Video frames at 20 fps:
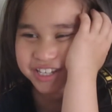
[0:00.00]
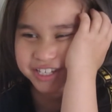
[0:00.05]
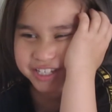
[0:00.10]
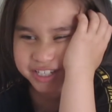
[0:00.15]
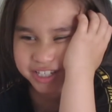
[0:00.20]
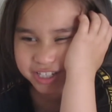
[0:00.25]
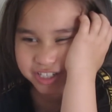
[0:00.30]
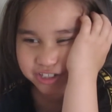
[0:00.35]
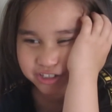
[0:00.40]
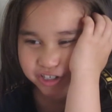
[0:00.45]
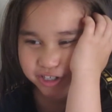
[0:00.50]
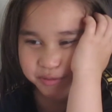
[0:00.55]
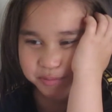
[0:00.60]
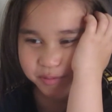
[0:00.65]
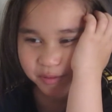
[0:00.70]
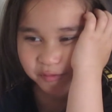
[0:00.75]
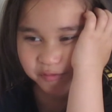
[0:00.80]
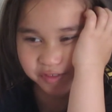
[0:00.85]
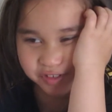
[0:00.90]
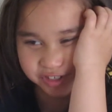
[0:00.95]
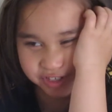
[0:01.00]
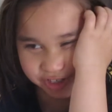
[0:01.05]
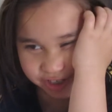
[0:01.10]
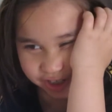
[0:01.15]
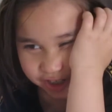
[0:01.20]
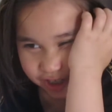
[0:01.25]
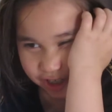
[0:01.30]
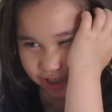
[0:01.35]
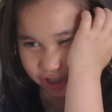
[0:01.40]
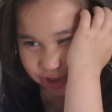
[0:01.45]
is a type of
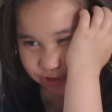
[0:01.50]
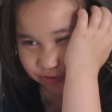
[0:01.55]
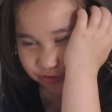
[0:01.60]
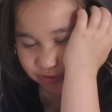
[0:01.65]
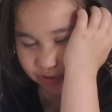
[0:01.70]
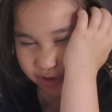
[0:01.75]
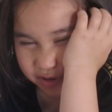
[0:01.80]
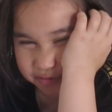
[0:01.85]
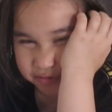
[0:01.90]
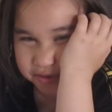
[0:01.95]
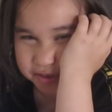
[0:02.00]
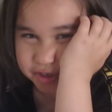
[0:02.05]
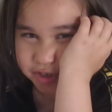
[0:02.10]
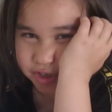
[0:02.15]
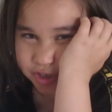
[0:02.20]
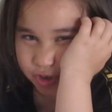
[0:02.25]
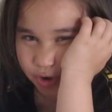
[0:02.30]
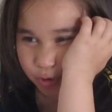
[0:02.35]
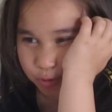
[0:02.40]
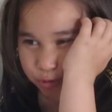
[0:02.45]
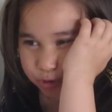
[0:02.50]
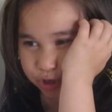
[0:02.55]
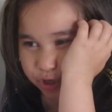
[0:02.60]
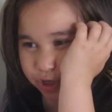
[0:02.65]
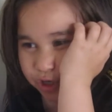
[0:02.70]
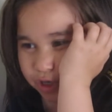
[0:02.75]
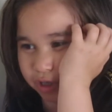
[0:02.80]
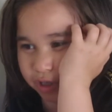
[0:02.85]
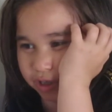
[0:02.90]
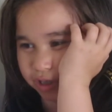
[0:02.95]
sea that is full of salt
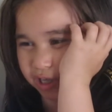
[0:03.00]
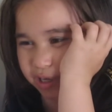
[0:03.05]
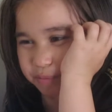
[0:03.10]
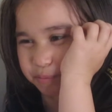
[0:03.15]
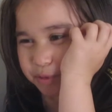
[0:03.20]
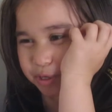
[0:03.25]
that